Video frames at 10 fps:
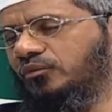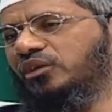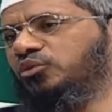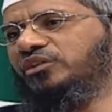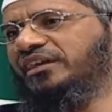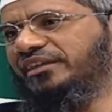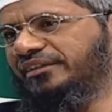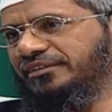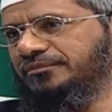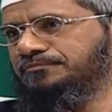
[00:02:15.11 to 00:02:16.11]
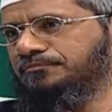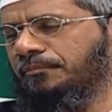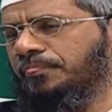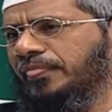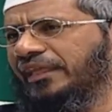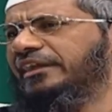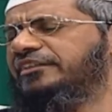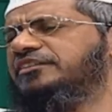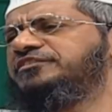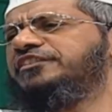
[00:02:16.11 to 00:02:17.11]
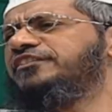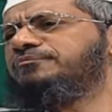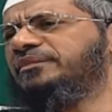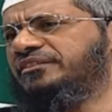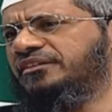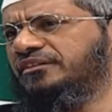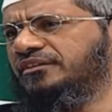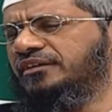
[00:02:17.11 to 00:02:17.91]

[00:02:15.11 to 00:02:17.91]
1 lunar year later, it is the safest method.